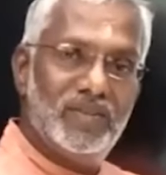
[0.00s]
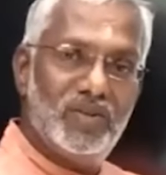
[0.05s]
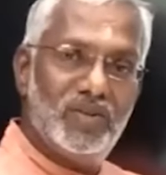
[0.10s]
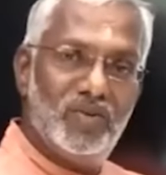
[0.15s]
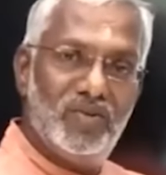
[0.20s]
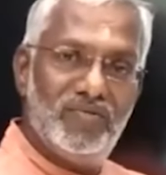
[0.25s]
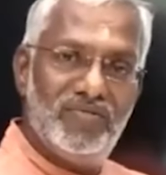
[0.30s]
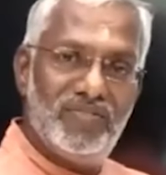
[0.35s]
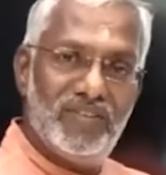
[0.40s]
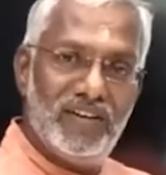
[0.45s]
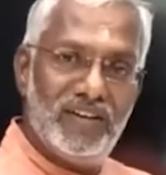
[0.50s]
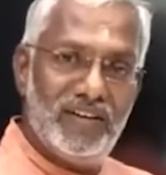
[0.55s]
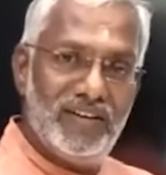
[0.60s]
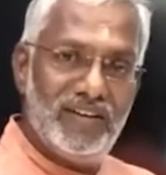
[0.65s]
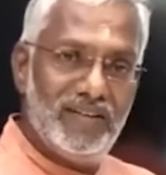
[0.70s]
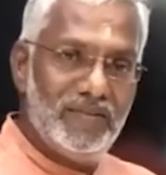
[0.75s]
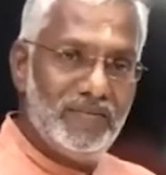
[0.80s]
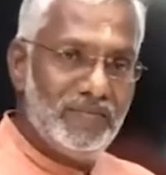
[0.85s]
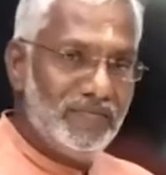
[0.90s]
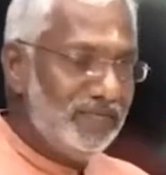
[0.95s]
good friend,
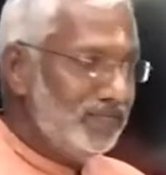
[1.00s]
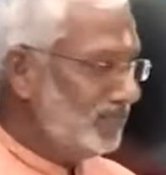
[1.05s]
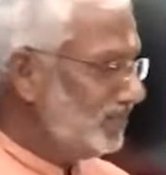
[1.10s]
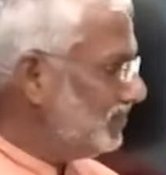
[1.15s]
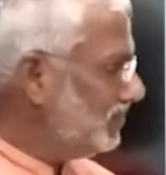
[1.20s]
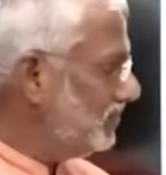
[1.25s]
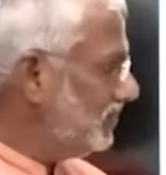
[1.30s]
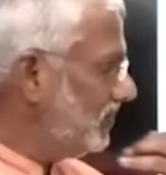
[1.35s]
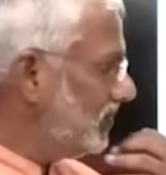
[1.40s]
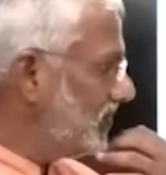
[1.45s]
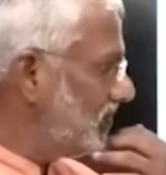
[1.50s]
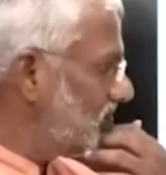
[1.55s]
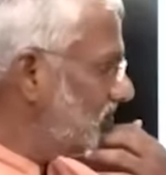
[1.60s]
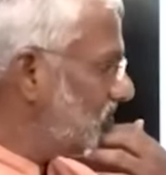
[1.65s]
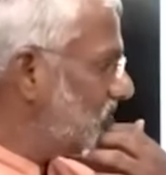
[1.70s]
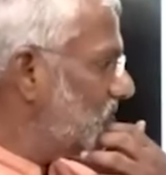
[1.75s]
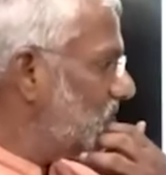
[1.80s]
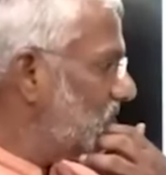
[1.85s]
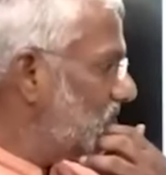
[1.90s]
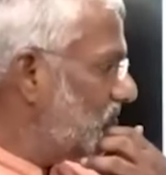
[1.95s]

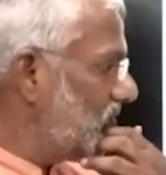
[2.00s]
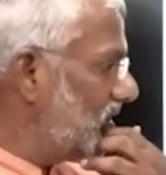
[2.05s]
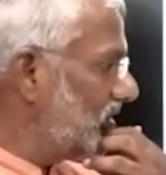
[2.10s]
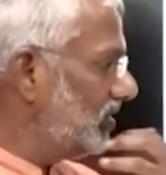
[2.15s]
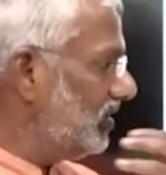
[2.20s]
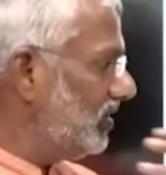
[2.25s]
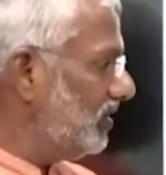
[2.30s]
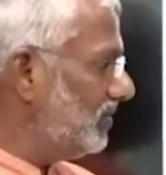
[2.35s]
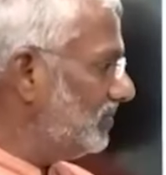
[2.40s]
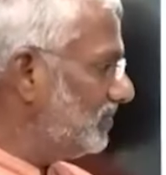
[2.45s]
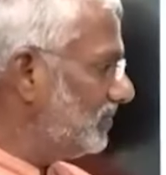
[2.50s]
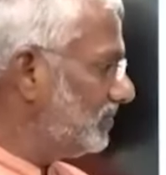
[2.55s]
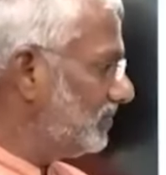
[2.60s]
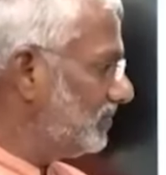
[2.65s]
good father,